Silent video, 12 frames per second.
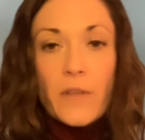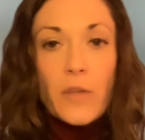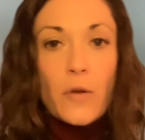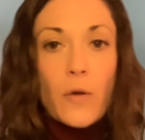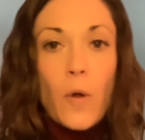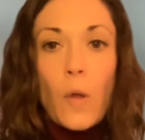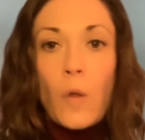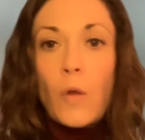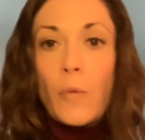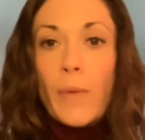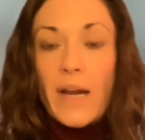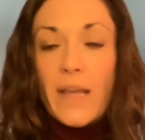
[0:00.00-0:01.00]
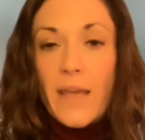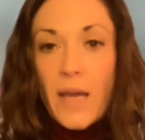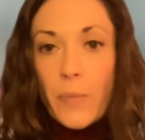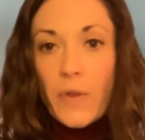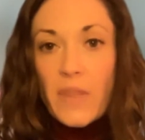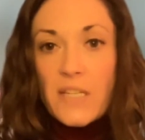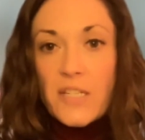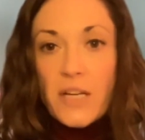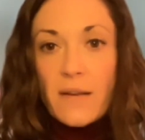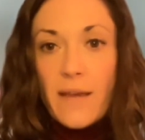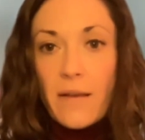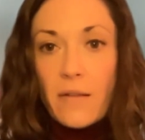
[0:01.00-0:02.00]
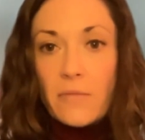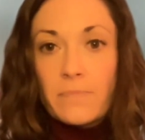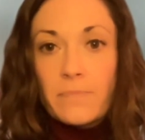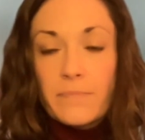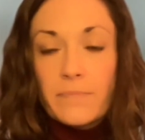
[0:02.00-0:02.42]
fill your whole body up with each inhale.